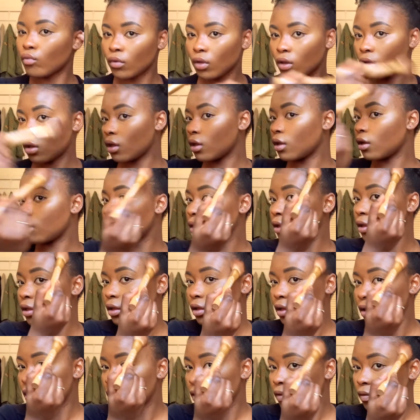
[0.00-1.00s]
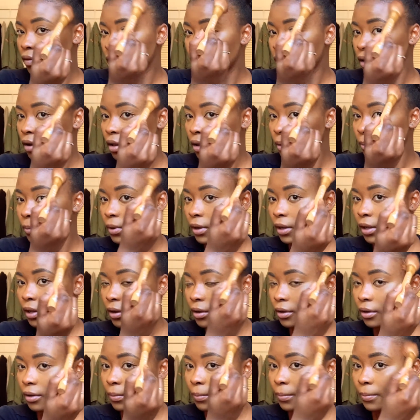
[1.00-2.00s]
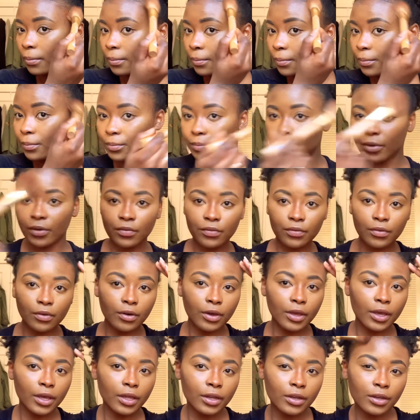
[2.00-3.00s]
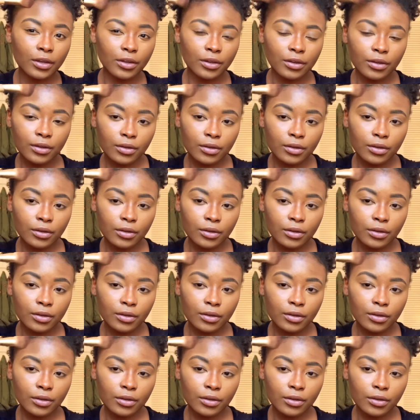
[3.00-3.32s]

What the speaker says: Okay, and I blend the forehead.